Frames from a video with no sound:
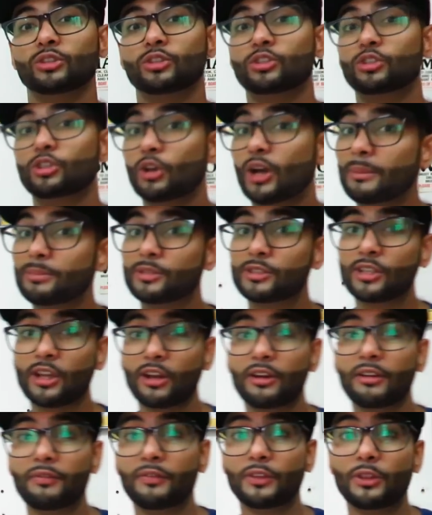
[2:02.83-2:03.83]
So I'm
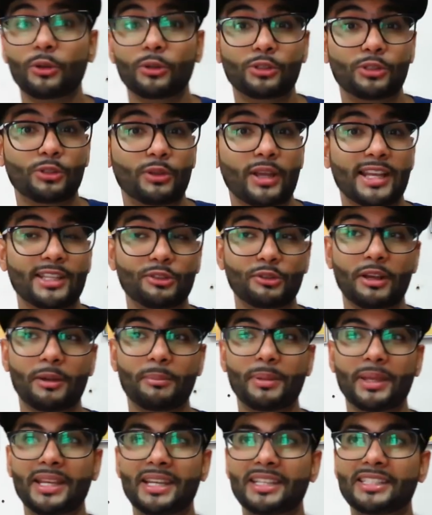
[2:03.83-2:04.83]
sorry for those of you guys who
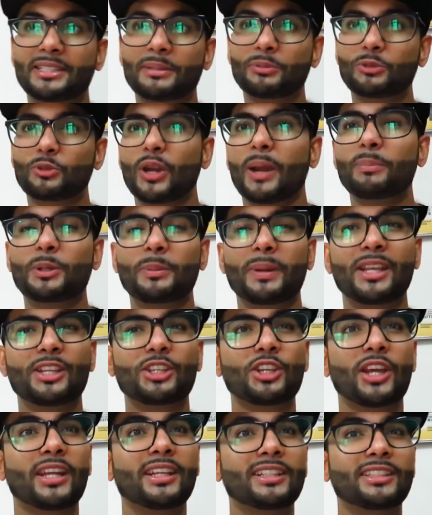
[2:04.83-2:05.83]
have been subscribed to my
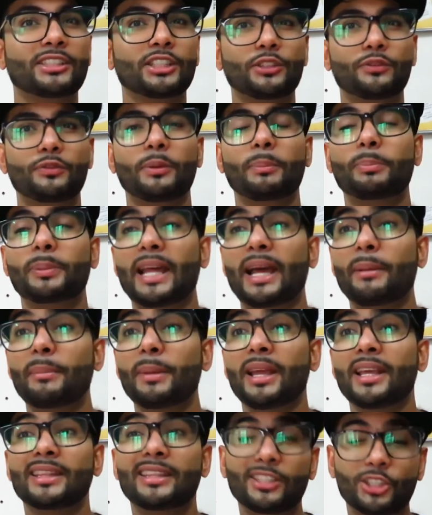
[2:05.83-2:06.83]
channel just for
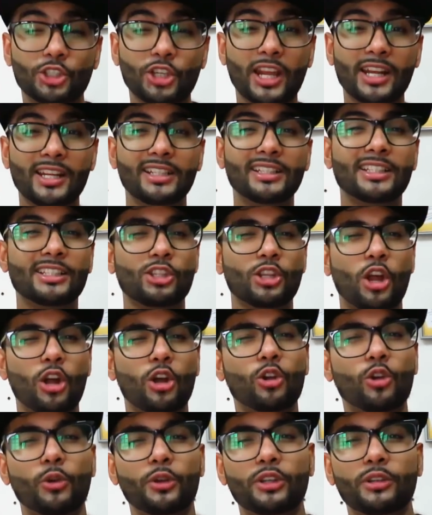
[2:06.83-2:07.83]
PLEB. This channel is
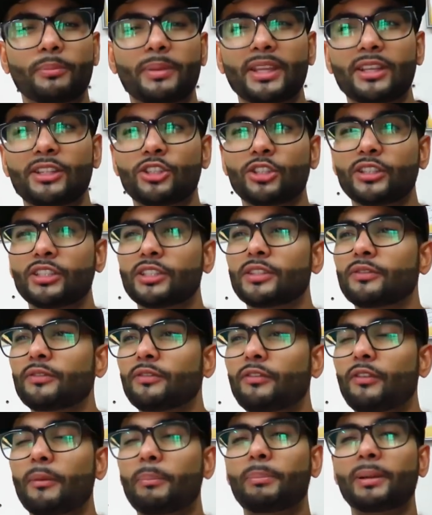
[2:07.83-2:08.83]
not going to be just
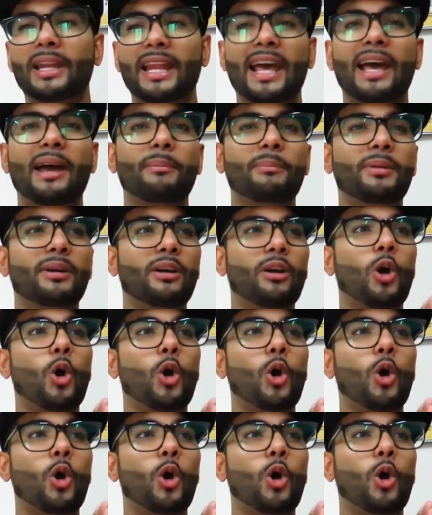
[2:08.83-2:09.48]
for PLEB